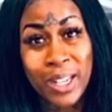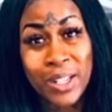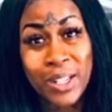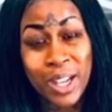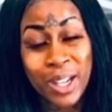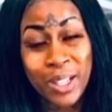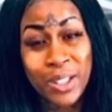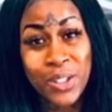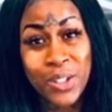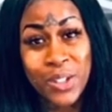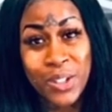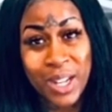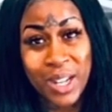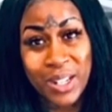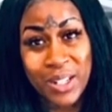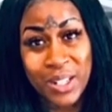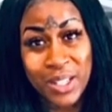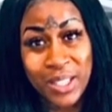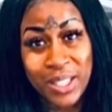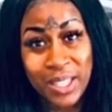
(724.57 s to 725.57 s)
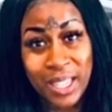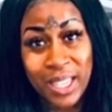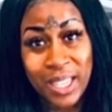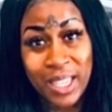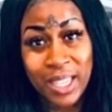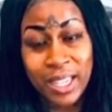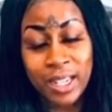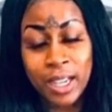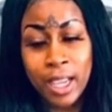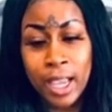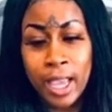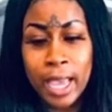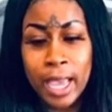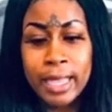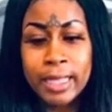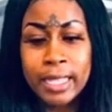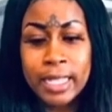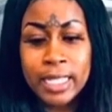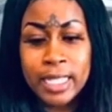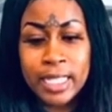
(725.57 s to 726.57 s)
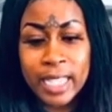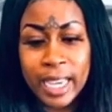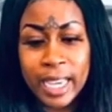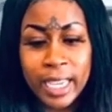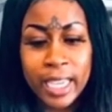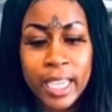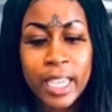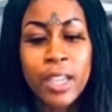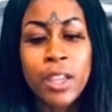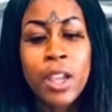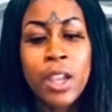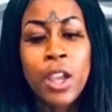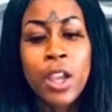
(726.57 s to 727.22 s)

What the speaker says: other shit I just said. And then second,